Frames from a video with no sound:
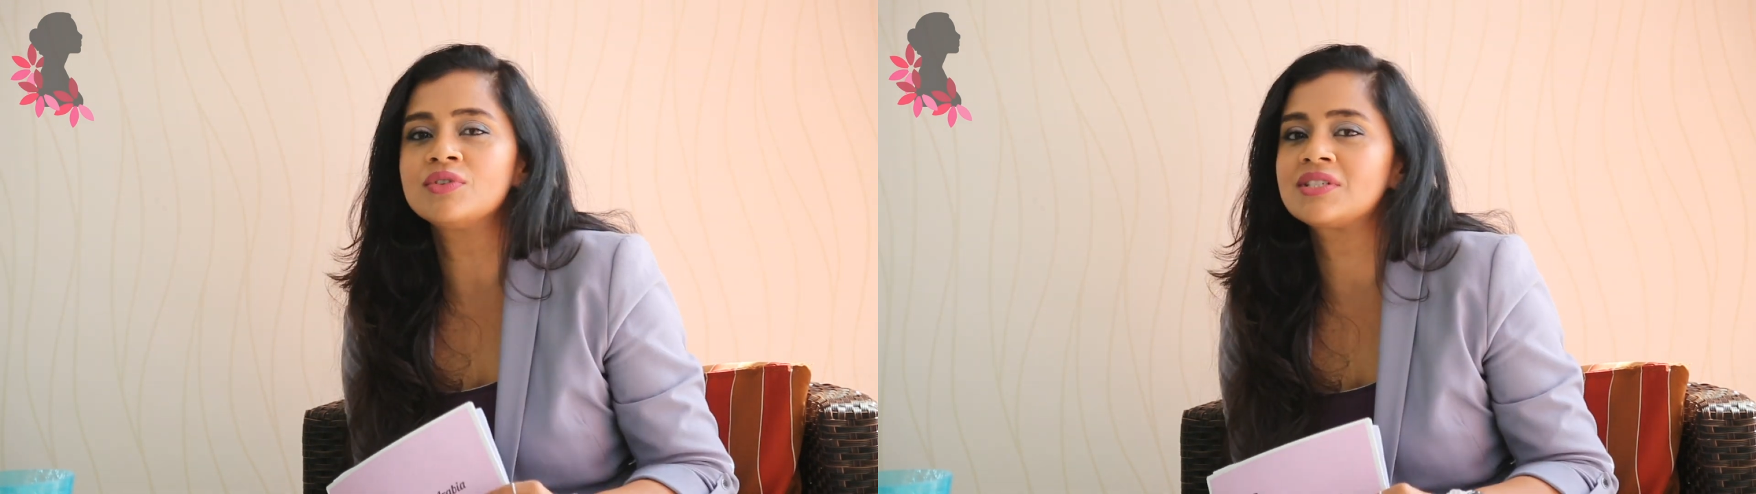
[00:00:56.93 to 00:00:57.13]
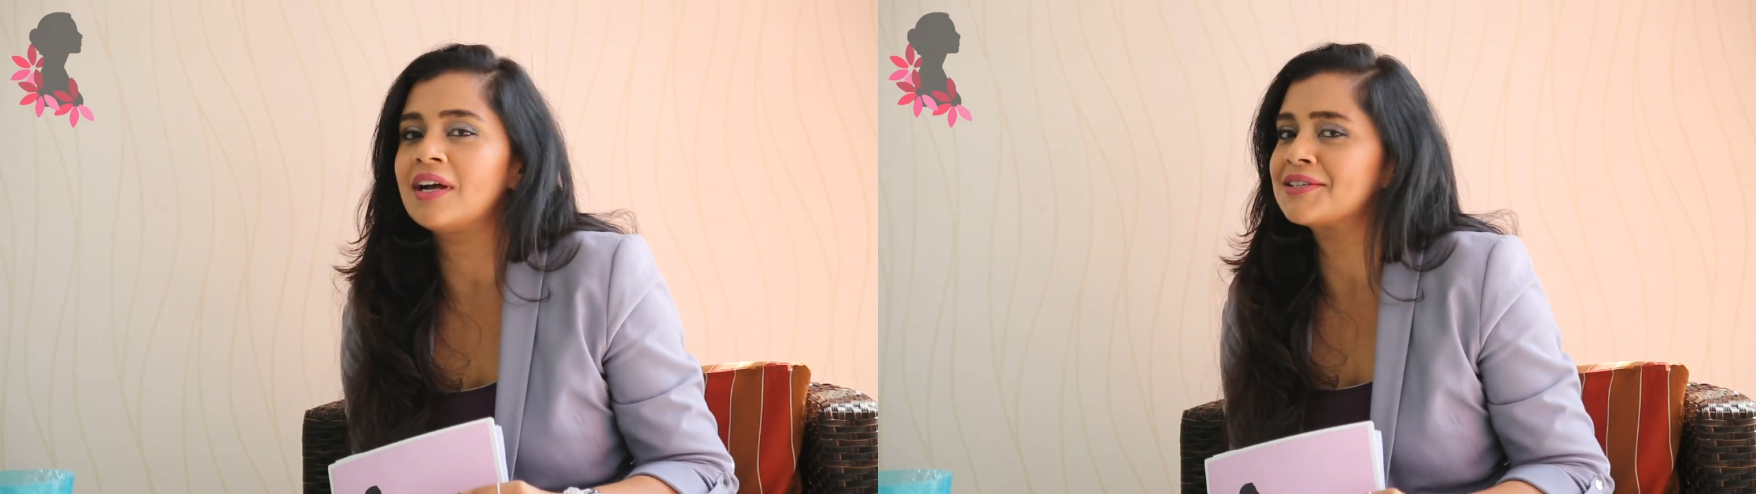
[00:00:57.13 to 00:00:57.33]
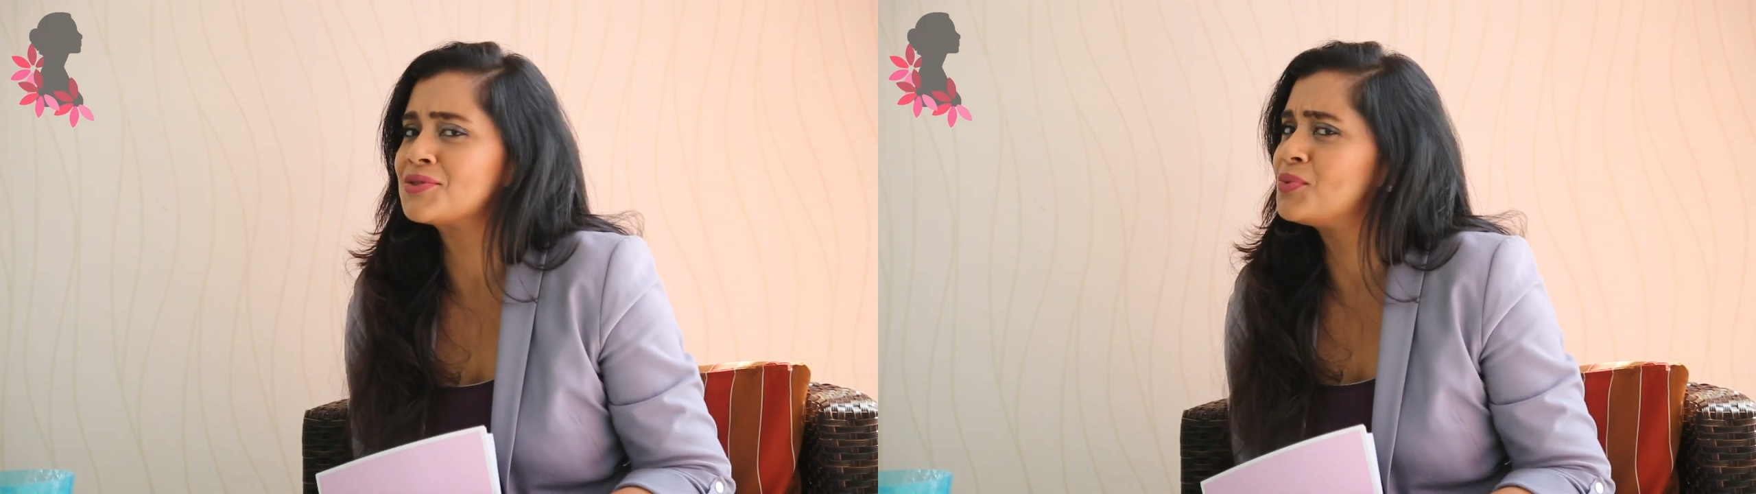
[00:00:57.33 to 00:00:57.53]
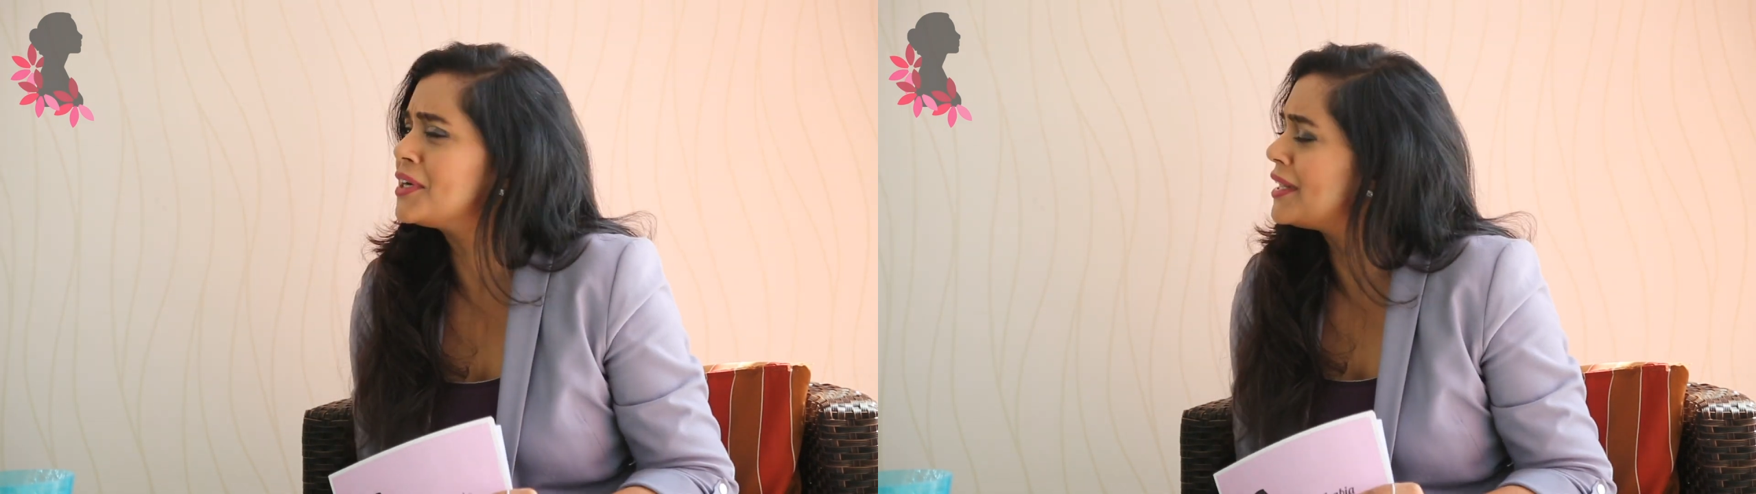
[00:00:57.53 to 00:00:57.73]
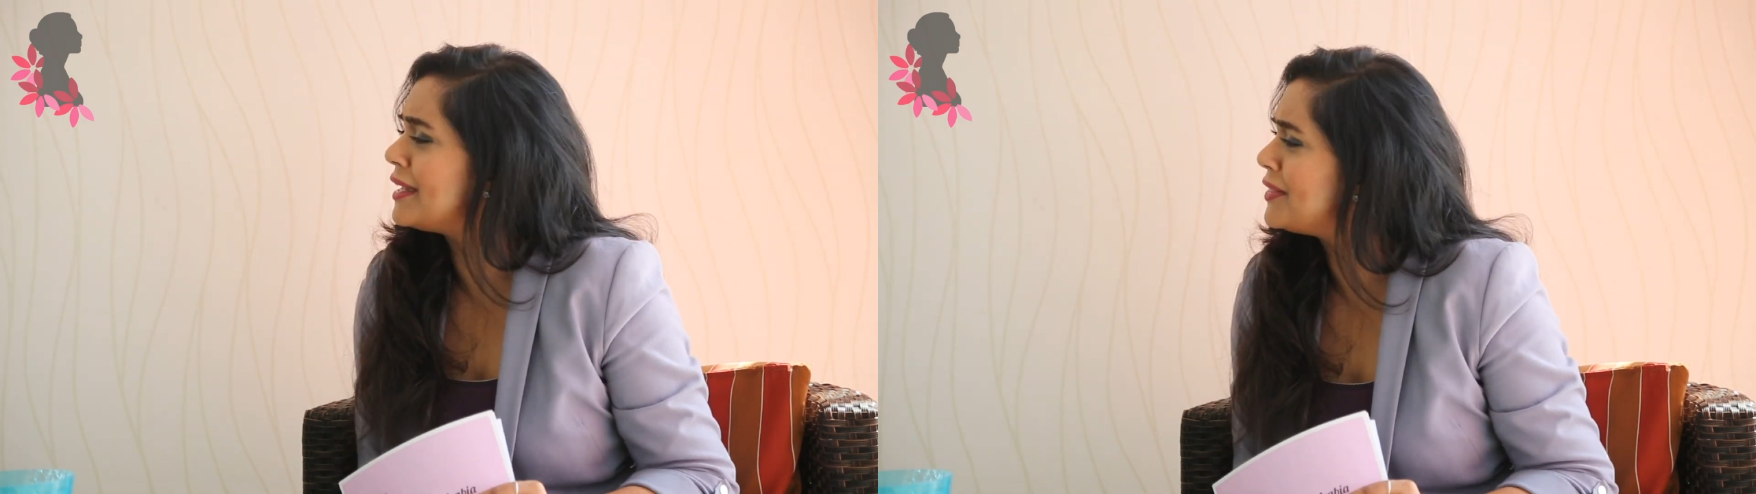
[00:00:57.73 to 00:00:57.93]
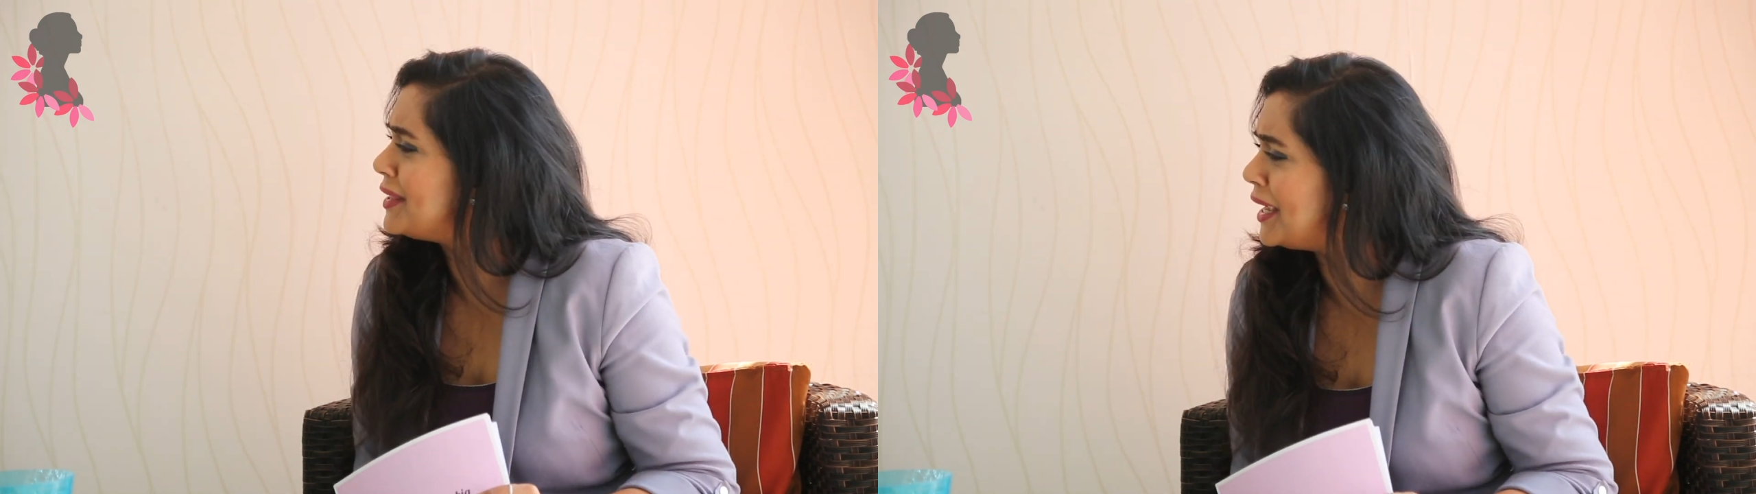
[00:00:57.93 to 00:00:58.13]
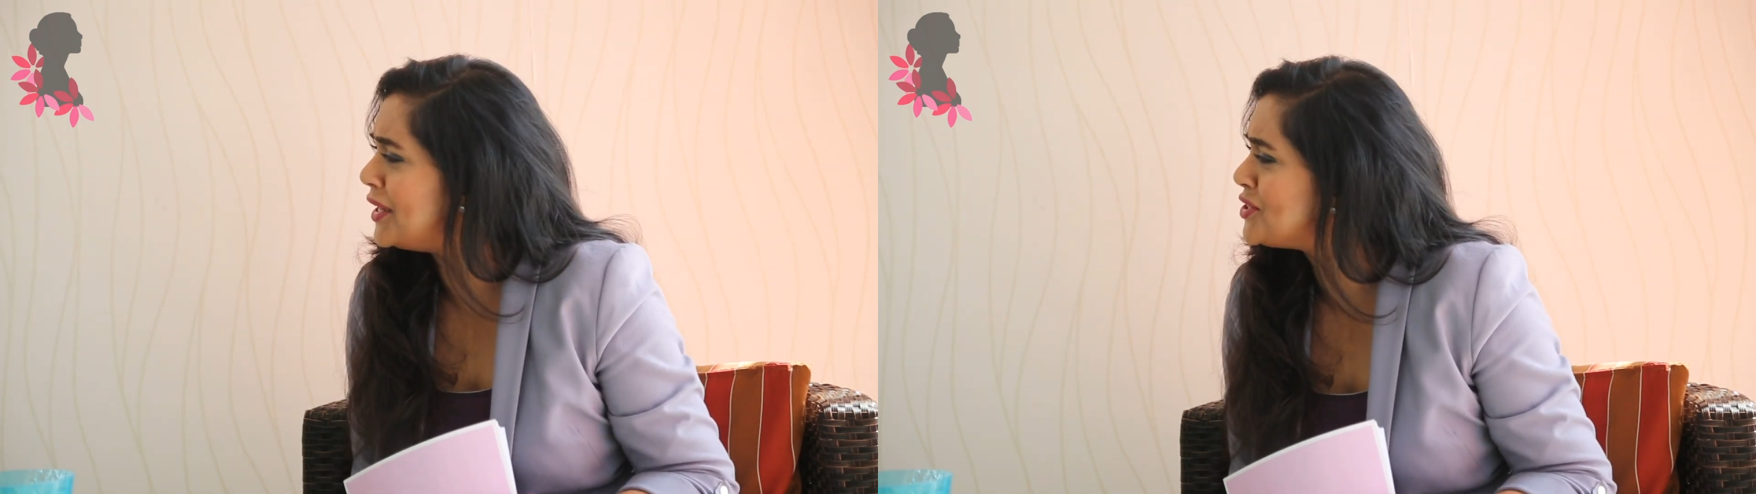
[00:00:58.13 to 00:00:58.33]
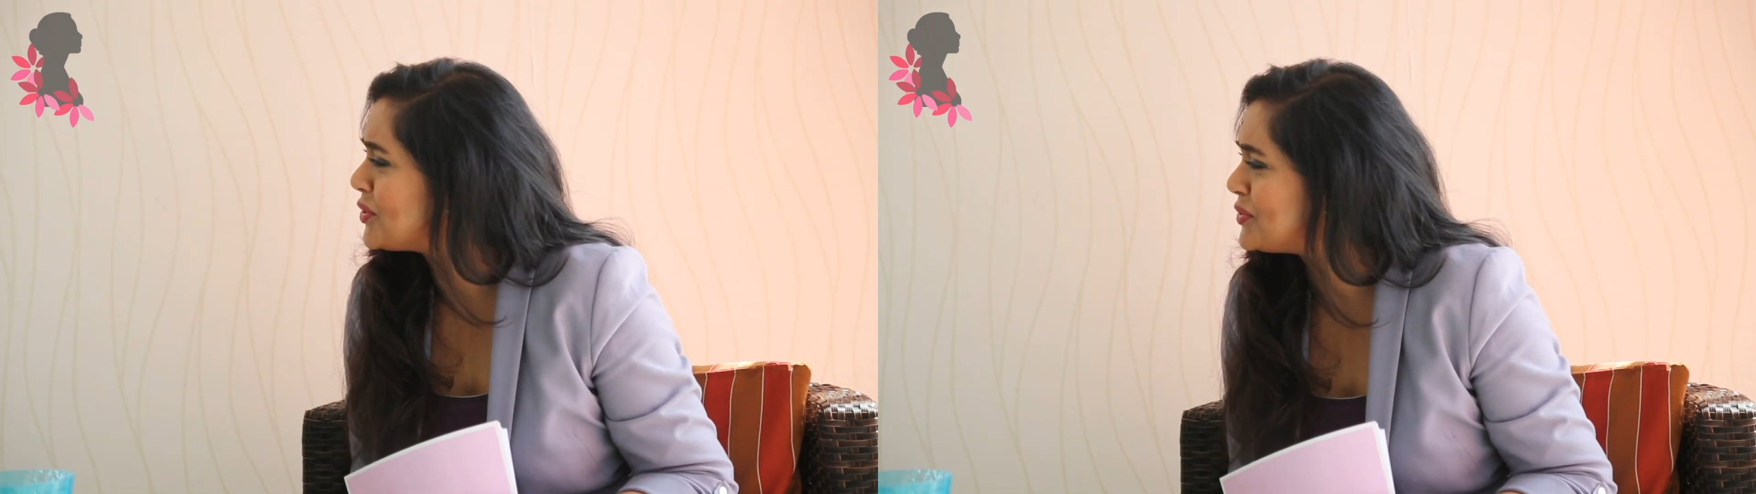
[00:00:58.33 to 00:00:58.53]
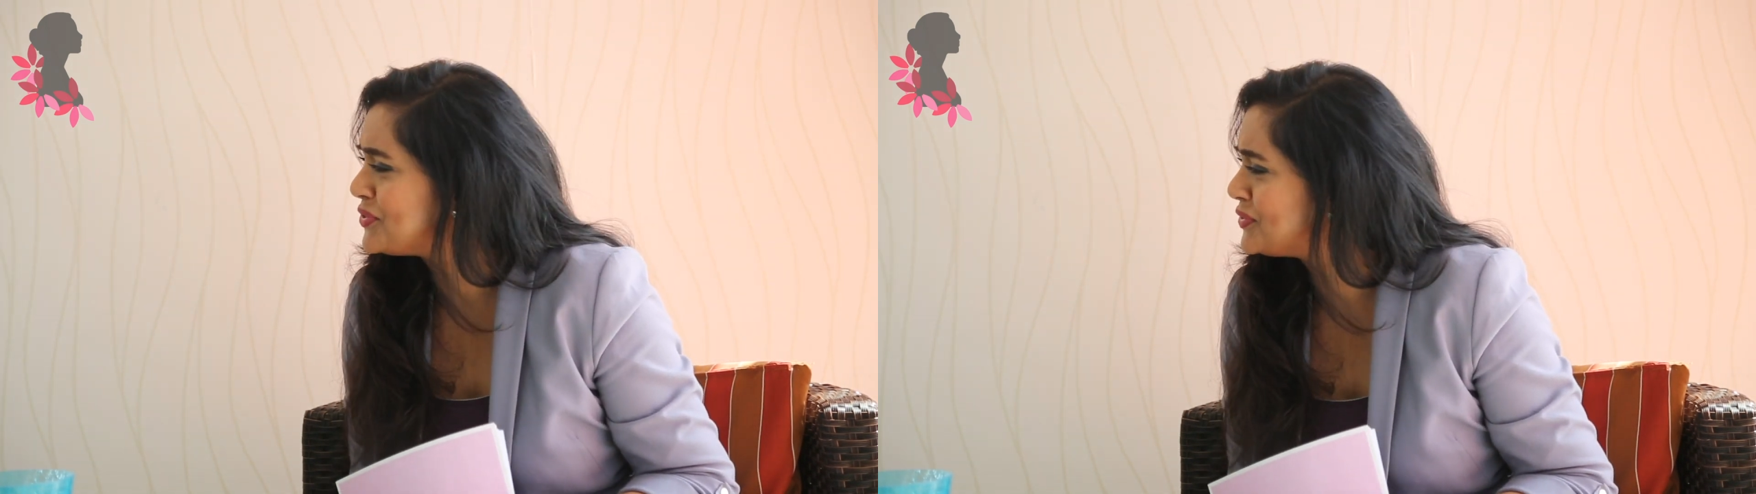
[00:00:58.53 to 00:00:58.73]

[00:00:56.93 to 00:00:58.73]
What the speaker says: started working at the age of